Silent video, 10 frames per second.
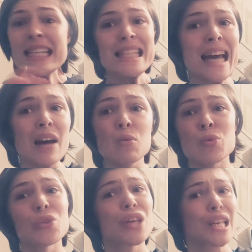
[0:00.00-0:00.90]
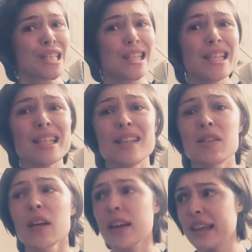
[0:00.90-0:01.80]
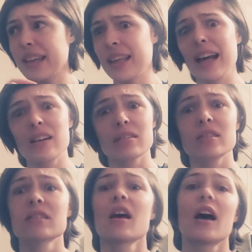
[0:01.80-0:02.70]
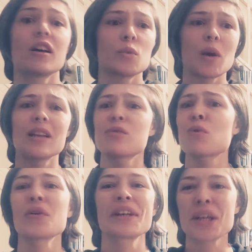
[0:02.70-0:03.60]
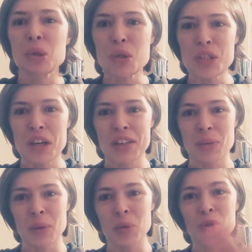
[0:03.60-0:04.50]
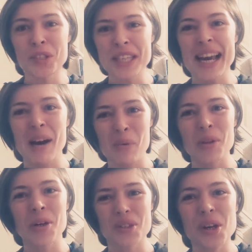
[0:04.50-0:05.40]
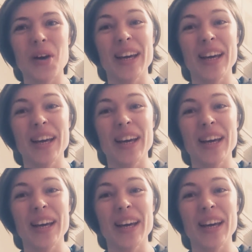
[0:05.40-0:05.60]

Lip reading: towns and cities, canals, as well as rolling countryside that we all seek out with our dog.